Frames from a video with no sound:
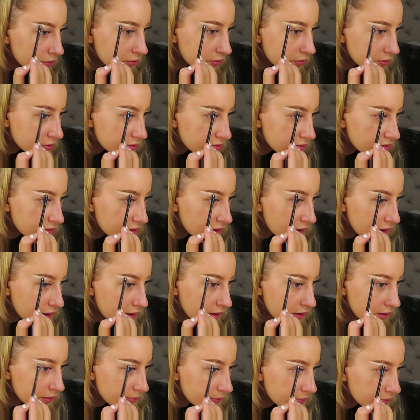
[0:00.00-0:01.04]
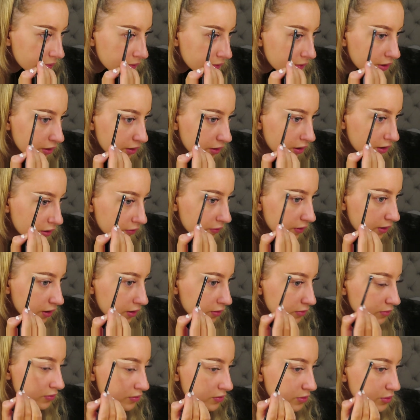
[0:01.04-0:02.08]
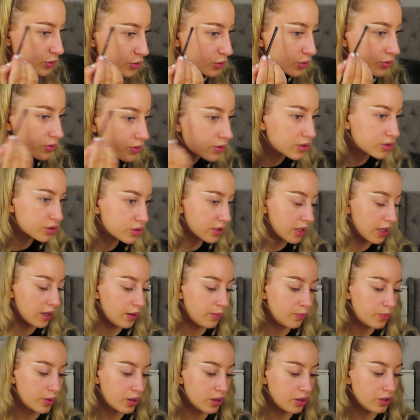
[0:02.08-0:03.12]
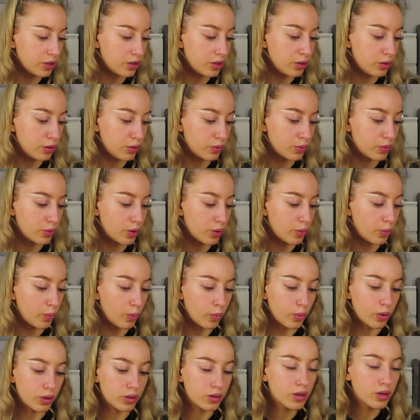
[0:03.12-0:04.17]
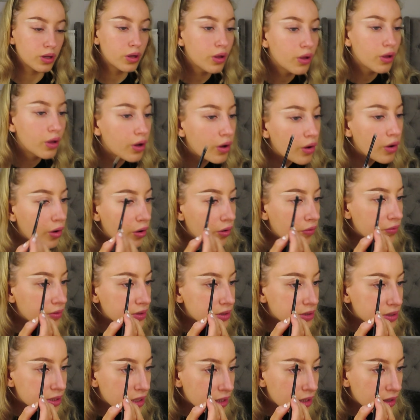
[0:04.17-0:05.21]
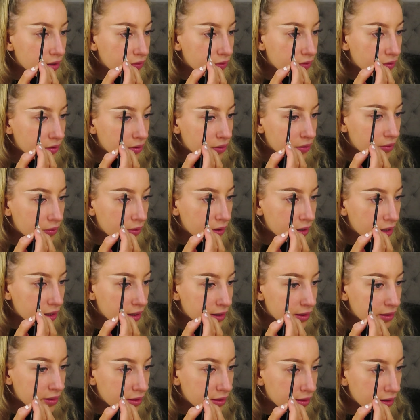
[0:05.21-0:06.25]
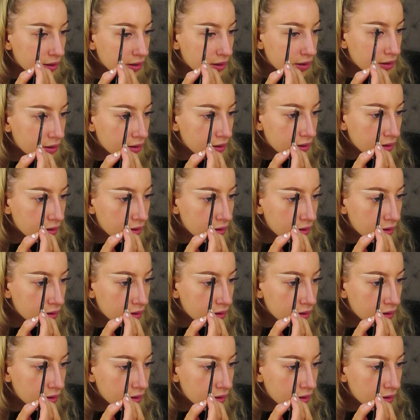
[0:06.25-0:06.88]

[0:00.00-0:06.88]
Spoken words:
just, yeah, carve it out to the shape you want. Obviously they've got quite thin